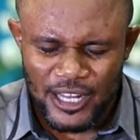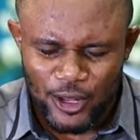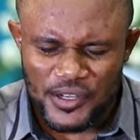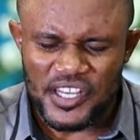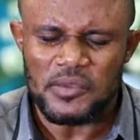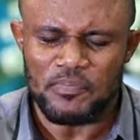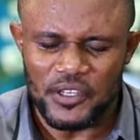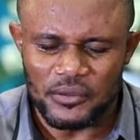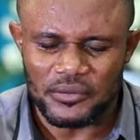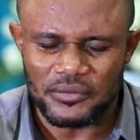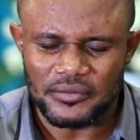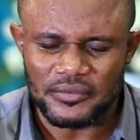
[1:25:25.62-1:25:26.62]
May the Lord keep
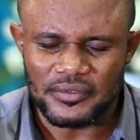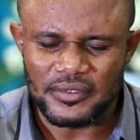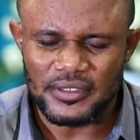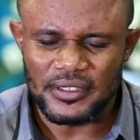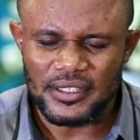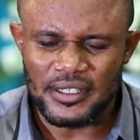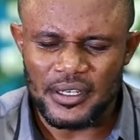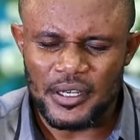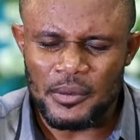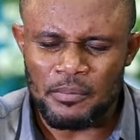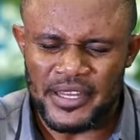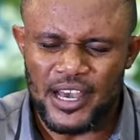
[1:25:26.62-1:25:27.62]
you.
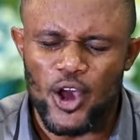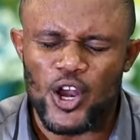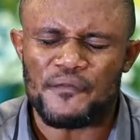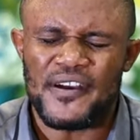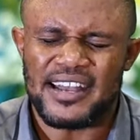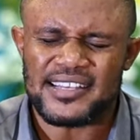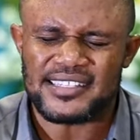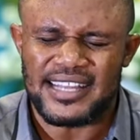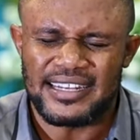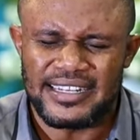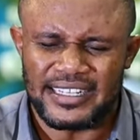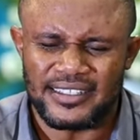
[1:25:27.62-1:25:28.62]
May the God of
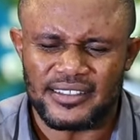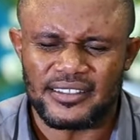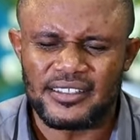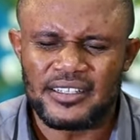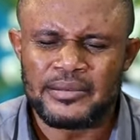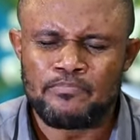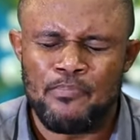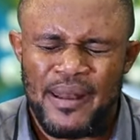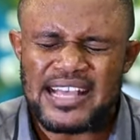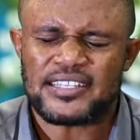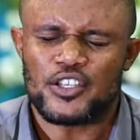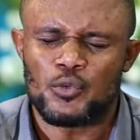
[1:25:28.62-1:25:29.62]
understanding
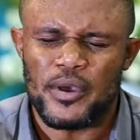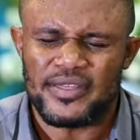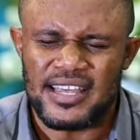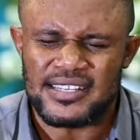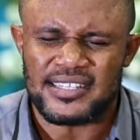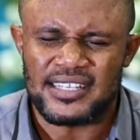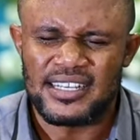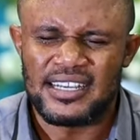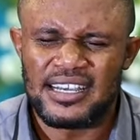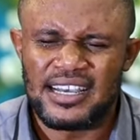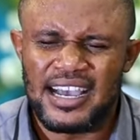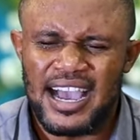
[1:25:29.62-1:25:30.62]
bless you with this
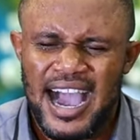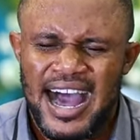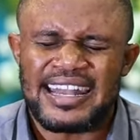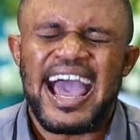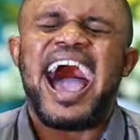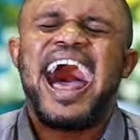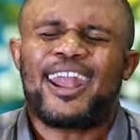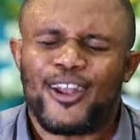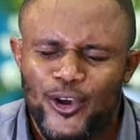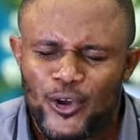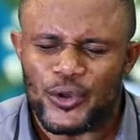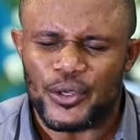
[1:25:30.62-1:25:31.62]

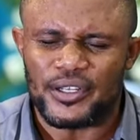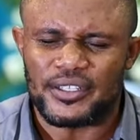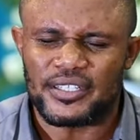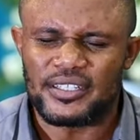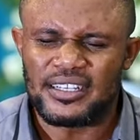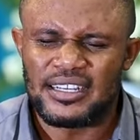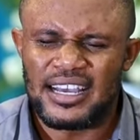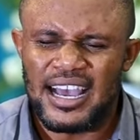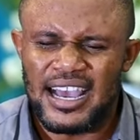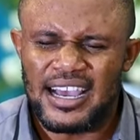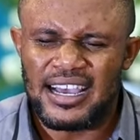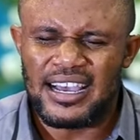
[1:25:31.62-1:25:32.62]
unalloyed,
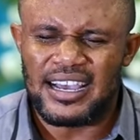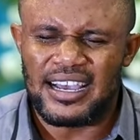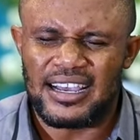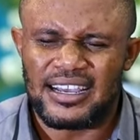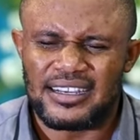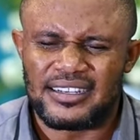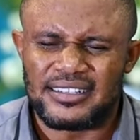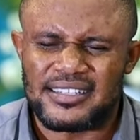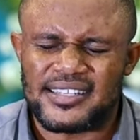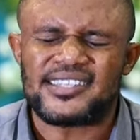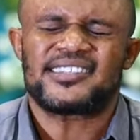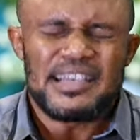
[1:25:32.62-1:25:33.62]

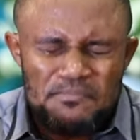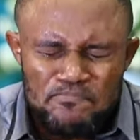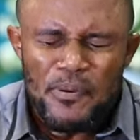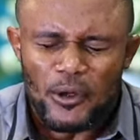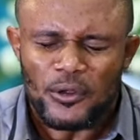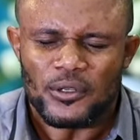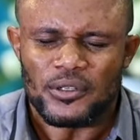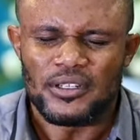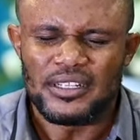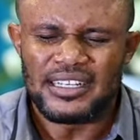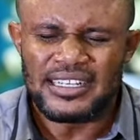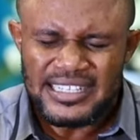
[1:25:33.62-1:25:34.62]
simple,
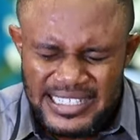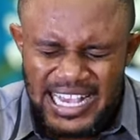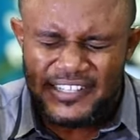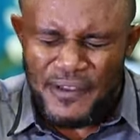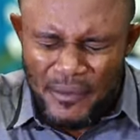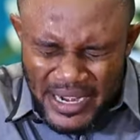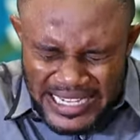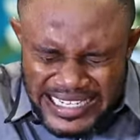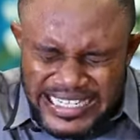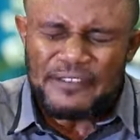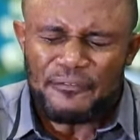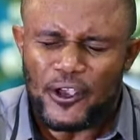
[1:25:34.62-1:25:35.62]
yes, very
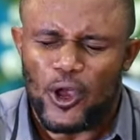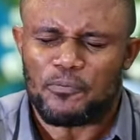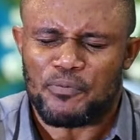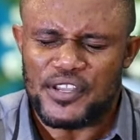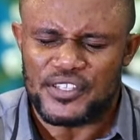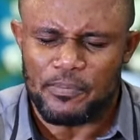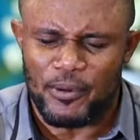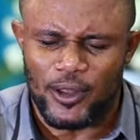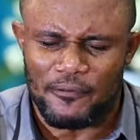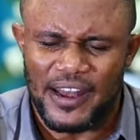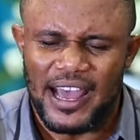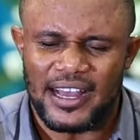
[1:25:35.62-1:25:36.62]
difficult
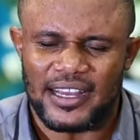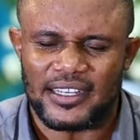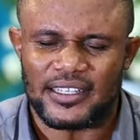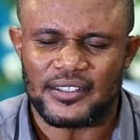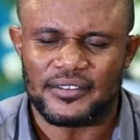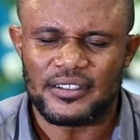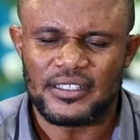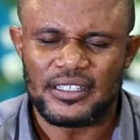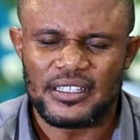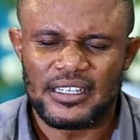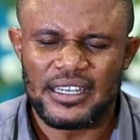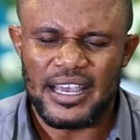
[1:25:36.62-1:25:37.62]
principle of life.
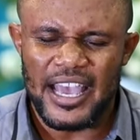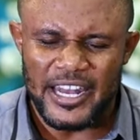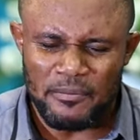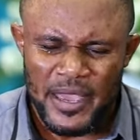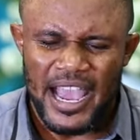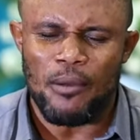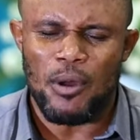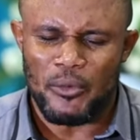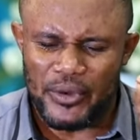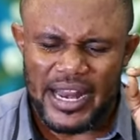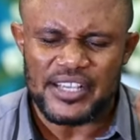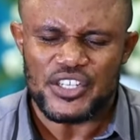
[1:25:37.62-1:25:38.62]
And may
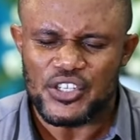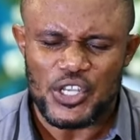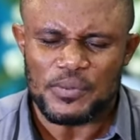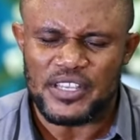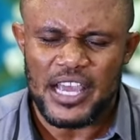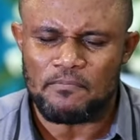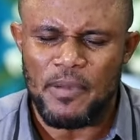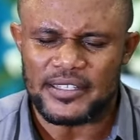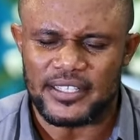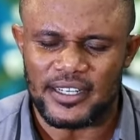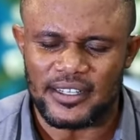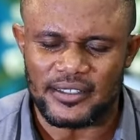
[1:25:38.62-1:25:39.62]
our relationships get
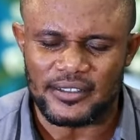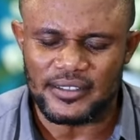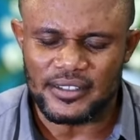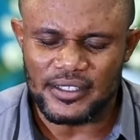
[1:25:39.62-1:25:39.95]
better.